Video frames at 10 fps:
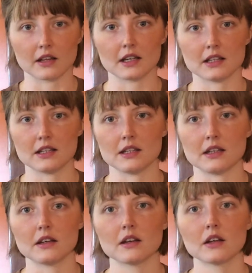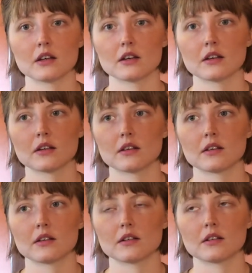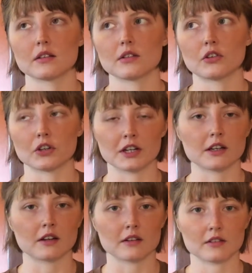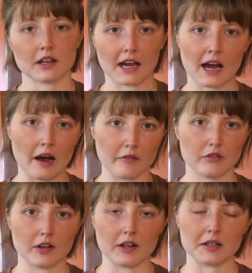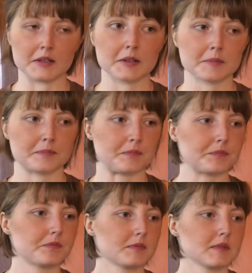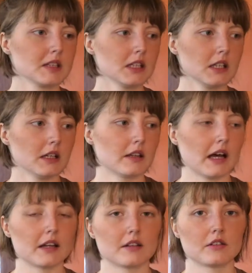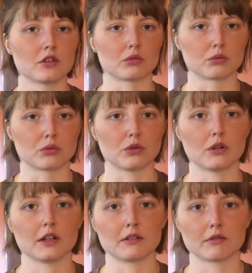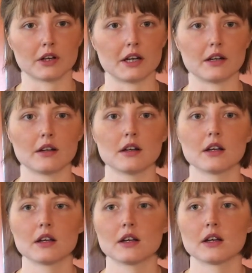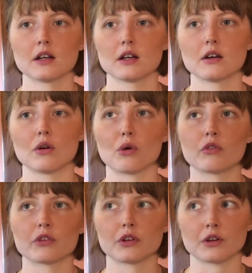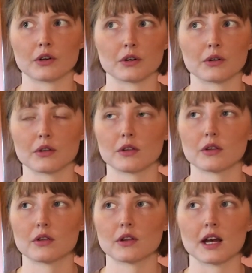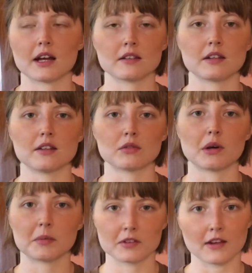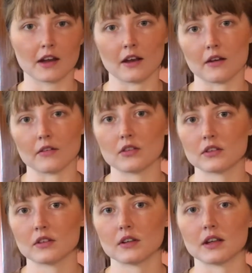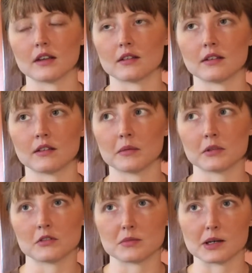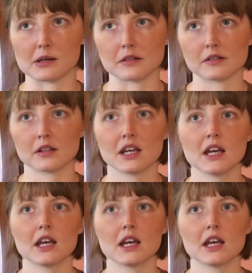that He created us to have. And that is to rule and reign over the earth as His representatives, as His image bearers,